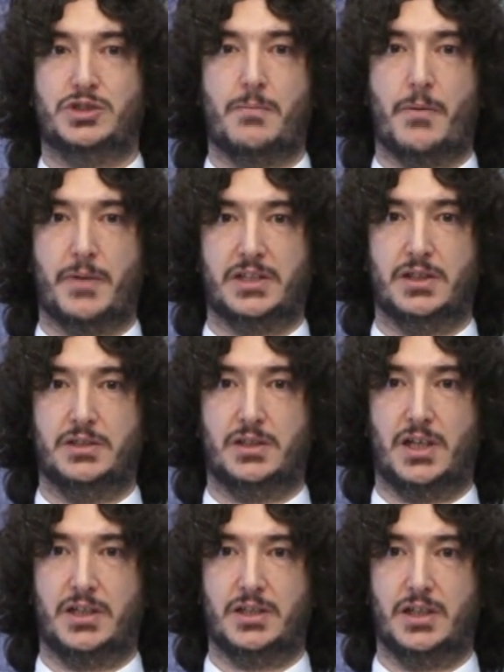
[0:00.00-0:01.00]
Right now,
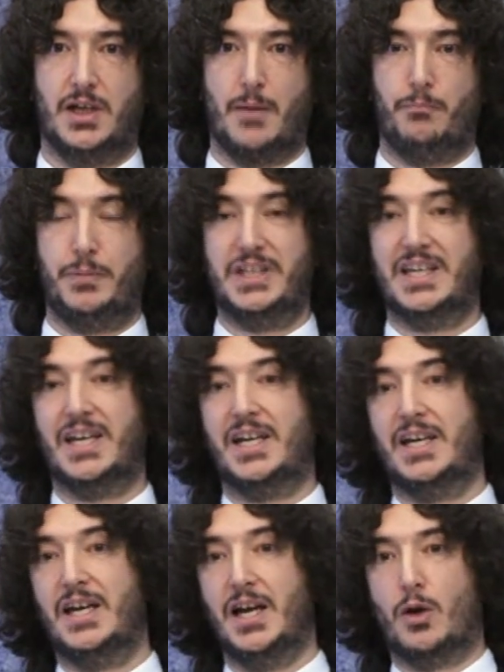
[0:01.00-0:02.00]
people generally
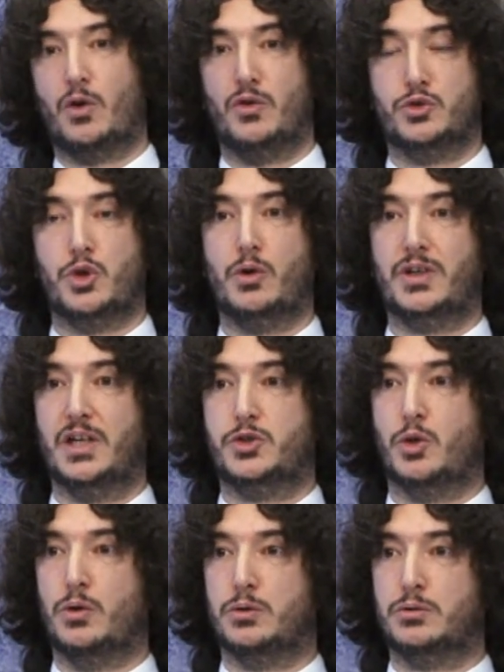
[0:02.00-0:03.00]
cannot figure out
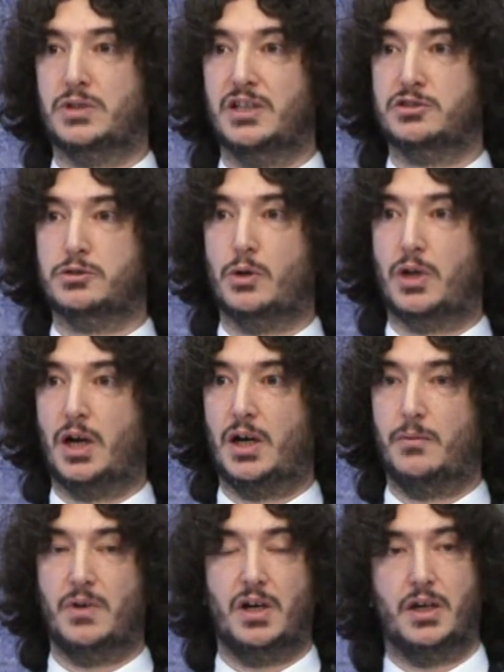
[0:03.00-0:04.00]
exactly when they should say
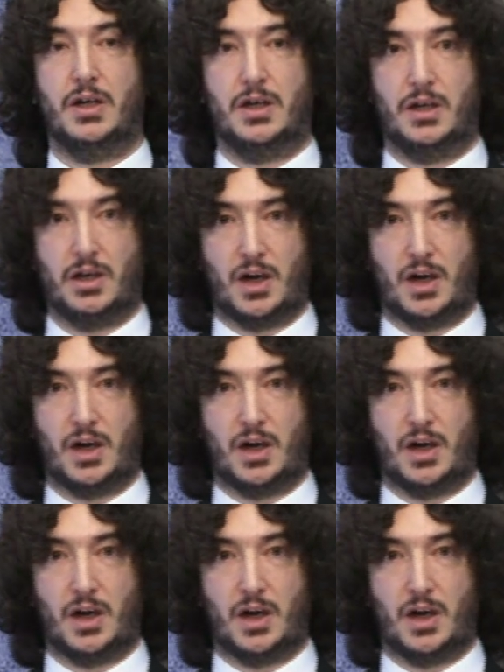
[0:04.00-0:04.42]
no.